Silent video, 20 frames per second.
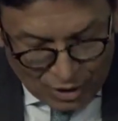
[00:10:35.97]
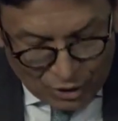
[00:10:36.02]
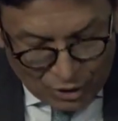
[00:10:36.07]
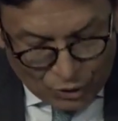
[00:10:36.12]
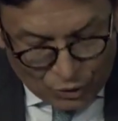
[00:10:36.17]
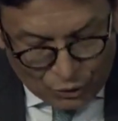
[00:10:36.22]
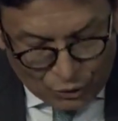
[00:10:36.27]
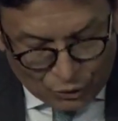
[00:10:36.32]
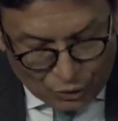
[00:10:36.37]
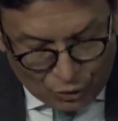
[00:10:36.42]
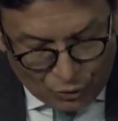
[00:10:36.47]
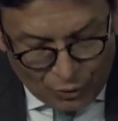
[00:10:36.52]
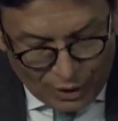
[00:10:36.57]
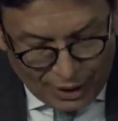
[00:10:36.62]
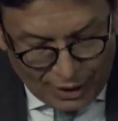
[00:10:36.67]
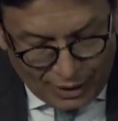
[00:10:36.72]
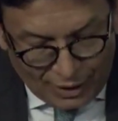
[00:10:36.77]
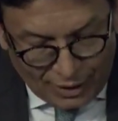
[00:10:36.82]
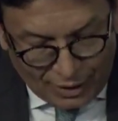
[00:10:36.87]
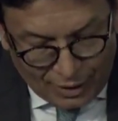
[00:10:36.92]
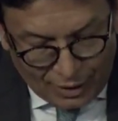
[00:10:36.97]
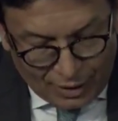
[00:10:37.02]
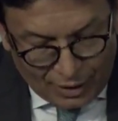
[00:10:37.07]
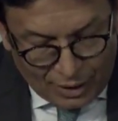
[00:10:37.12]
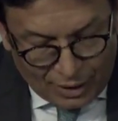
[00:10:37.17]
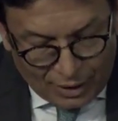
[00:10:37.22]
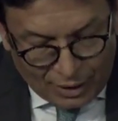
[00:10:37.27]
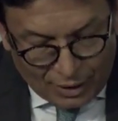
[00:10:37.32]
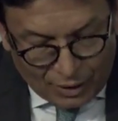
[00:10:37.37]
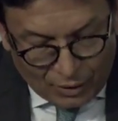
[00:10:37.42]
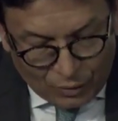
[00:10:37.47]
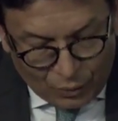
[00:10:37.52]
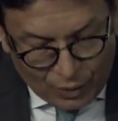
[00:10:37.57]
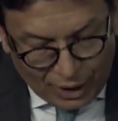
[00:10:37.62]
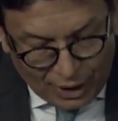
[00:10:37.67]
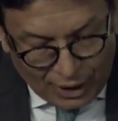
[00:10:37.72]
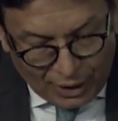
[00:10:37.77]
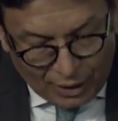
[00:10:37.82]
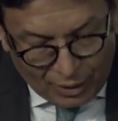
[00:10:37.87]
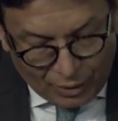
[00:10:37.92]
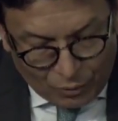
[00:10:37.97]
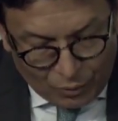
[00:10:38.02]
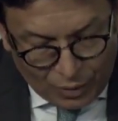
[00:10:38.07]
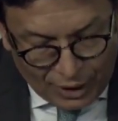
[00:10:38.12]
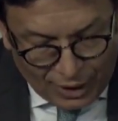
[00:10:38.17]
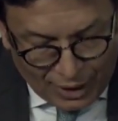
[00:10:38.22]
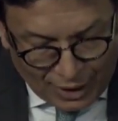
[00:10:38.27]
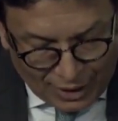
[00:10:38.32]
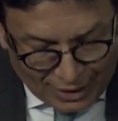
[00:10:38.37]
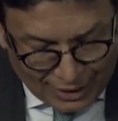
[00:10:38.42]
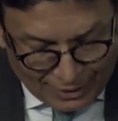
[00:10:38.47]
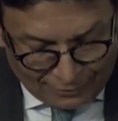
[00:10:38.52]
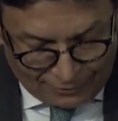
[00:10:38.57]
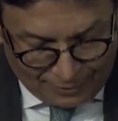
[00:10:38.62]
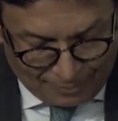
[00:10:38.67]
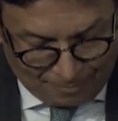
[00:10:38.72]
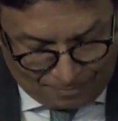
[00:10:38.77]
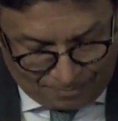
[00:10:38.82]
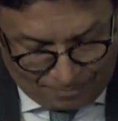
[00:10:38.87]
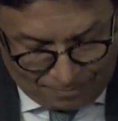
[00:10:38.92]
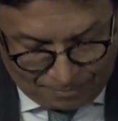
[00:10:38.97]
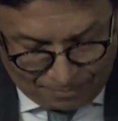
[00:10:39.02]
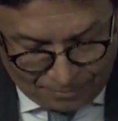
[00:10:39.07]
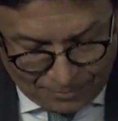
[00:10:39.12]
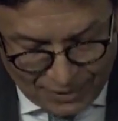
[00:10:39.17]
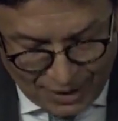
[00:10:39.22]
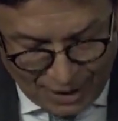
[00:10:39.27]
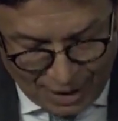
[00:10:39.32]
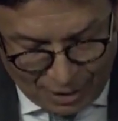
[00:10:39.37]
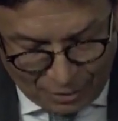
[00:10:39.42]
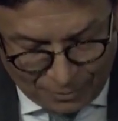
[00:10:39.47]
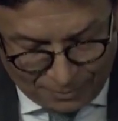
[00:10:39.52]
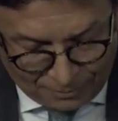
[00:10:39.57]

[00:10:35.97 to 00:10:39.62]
So we have now